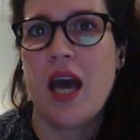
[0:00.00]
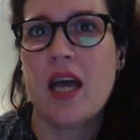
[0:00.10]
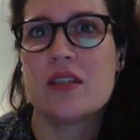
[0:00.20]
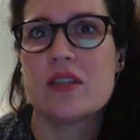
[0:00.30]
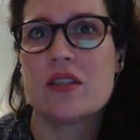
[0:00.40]

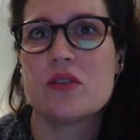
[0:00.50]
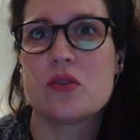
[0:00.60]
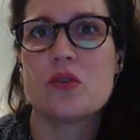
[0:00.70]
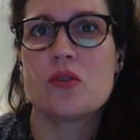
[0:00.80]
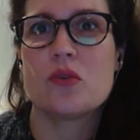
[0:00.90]
and
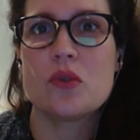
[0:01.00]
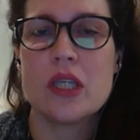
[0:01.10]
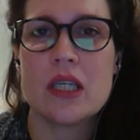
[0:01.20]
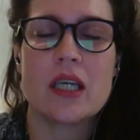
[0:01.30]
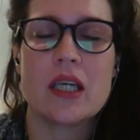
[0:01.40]
to
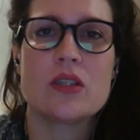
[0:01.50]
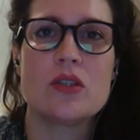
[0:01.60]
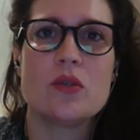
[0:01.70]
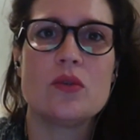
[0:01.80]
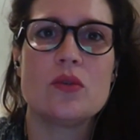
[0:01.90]
truly
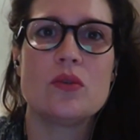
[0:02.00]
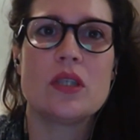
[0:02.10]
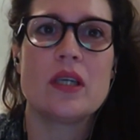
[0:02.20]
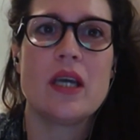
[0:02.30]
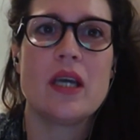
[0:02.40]

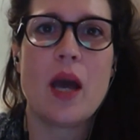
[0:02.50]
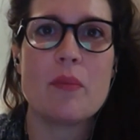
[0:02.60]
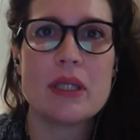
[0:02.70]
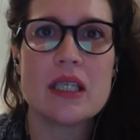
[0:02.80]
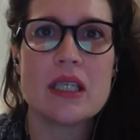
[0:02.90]
exude
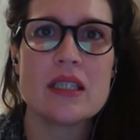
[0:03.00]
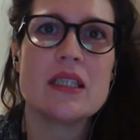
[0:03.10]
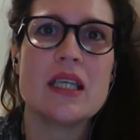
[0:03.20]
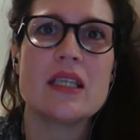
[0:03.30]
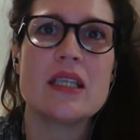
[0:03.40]

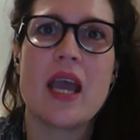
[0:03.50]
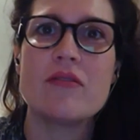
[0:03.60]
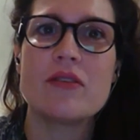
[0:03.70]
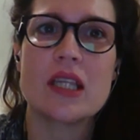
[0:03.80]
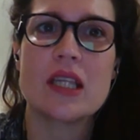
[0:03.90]
happiness in
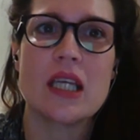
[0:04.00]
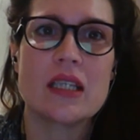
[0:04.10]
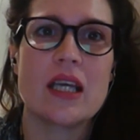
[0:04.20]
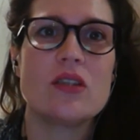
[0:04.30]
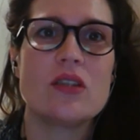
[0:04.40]
everything